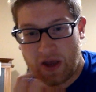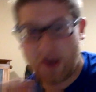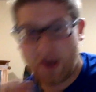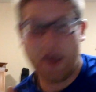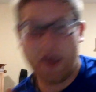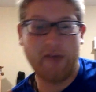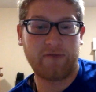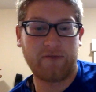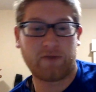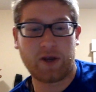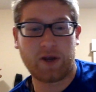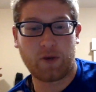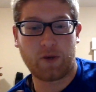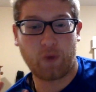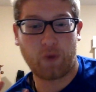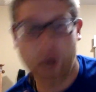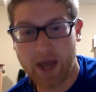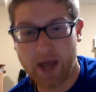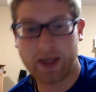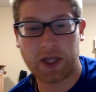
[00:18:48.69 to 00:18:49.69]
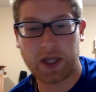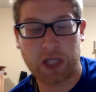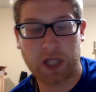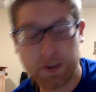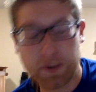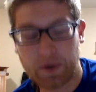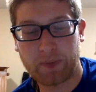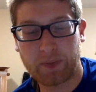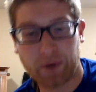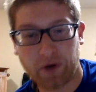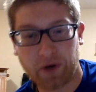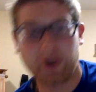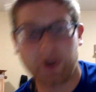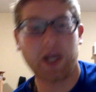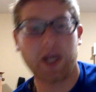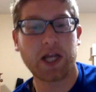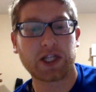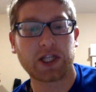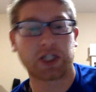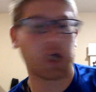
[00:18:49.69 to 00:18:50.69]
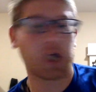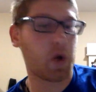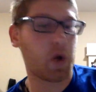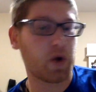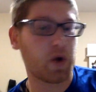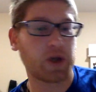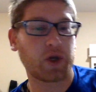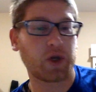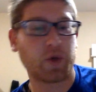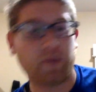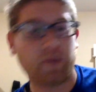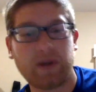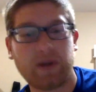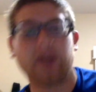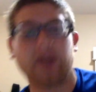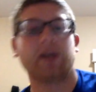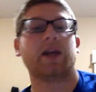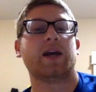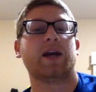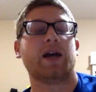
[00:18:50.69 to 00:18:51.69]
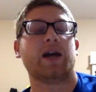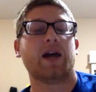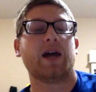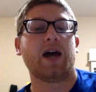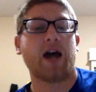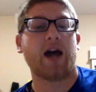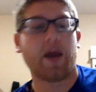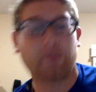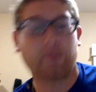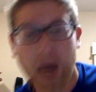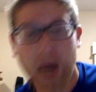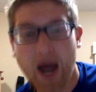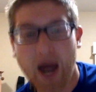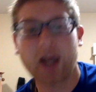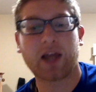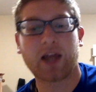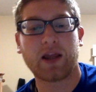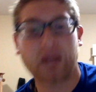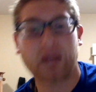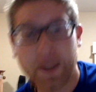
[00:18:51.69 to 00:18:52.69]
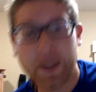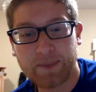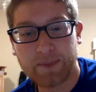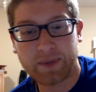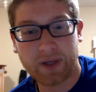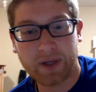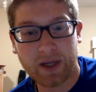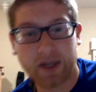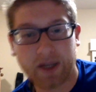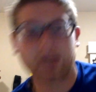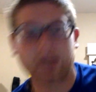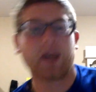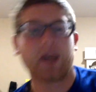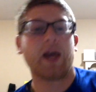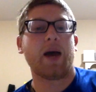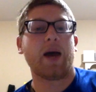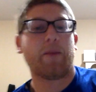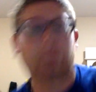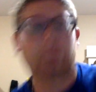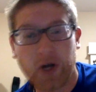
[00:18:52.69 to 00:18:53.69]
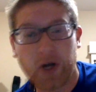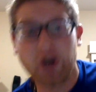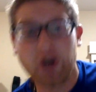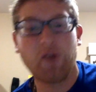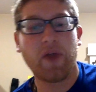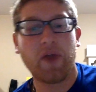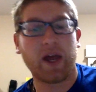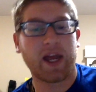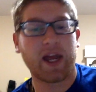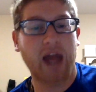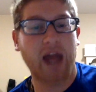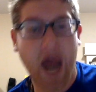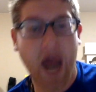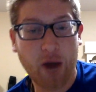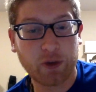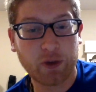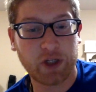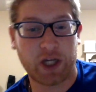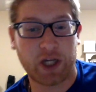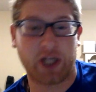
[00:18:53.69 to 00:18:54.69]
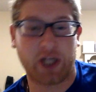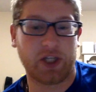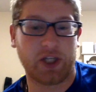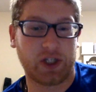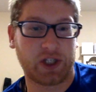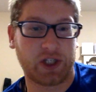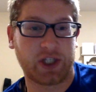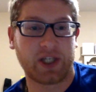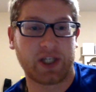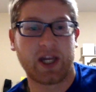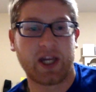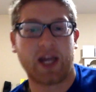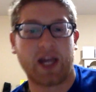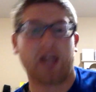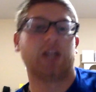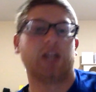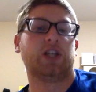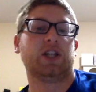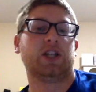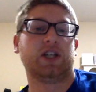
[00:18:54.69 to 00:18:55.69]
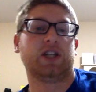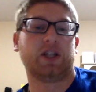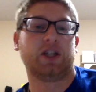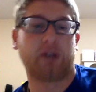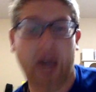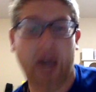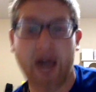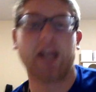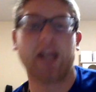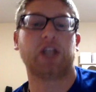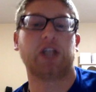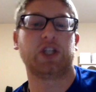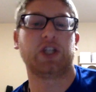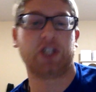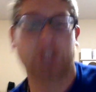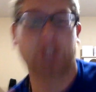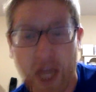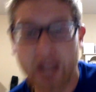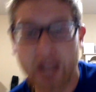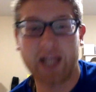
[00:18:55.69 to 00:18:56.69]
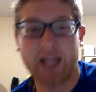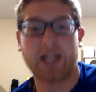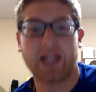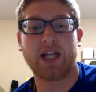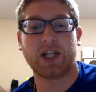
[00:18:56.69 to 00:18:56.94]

If we win the Super Bowl, it's going to be apocalyptic, burn the couches kind of shit in